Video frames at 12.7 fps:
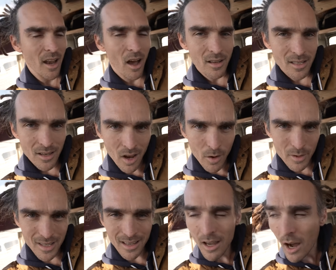Last night
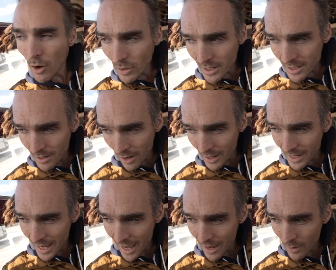was the coldest night
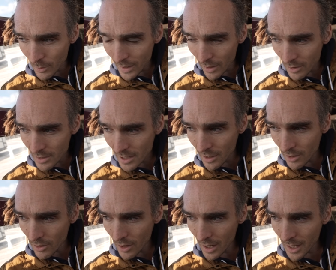yet. We got
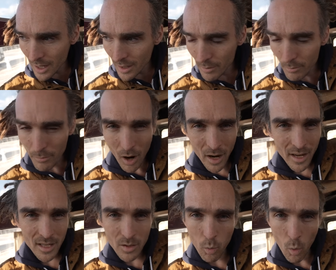to
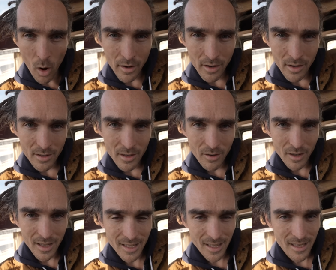minus one
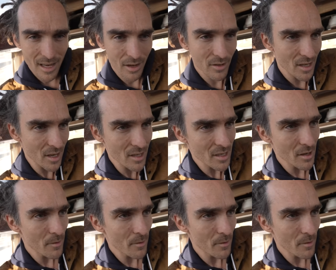degrees Celsius.